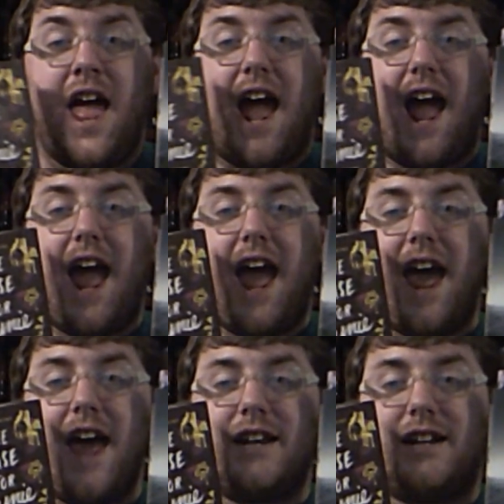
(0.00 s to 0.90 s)

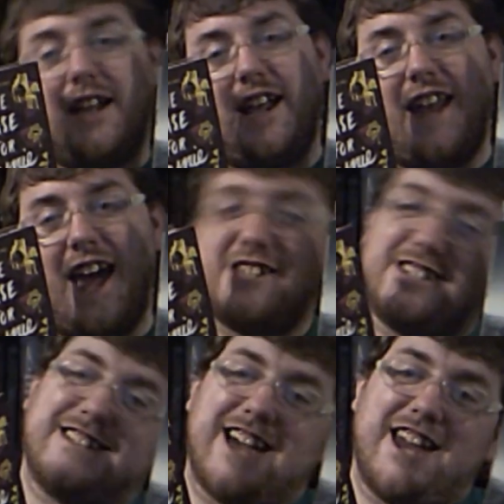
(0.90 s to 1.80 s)
and Glenn has
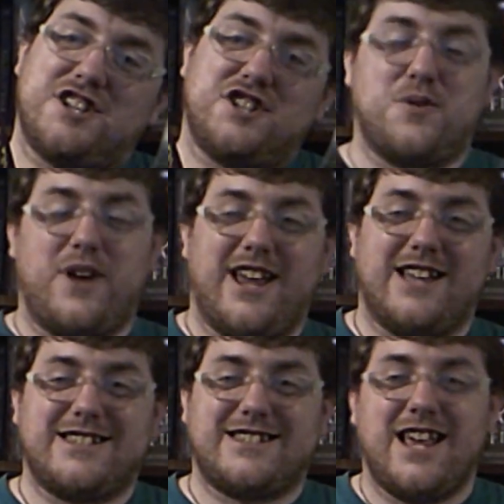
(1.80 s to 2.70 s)
decided to join us.
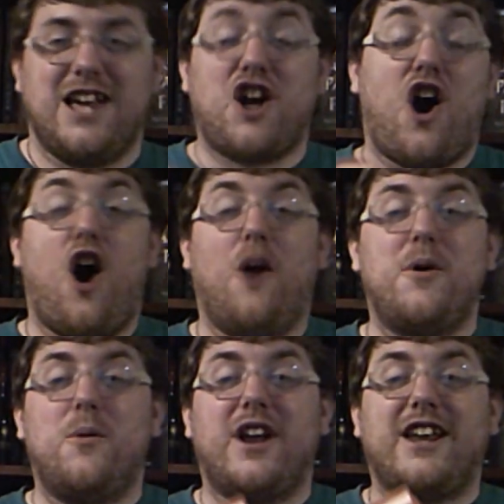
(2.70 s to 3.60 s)
Y'all all been
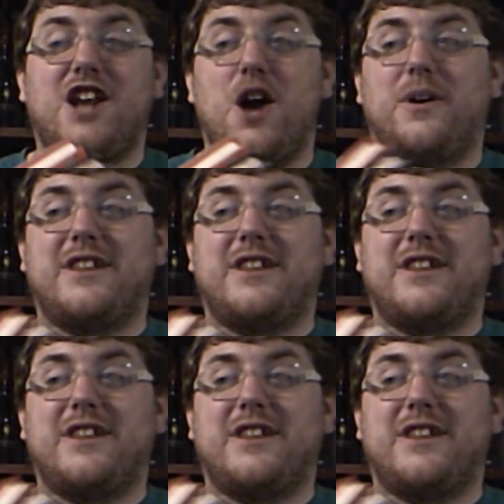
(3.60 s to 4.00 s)
wanting to know what the